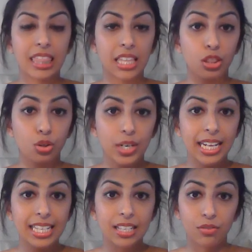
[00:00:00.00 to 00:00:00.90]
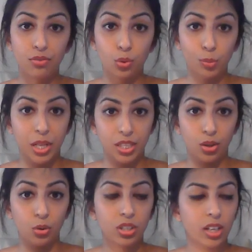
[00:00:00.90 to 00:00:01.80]
then 3 years and 4 months
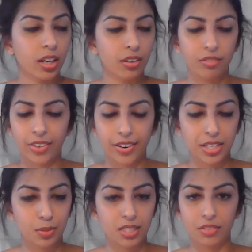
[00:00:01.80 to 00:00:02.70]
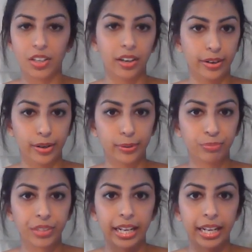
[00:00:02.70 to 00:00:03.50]
old, very specific, I know.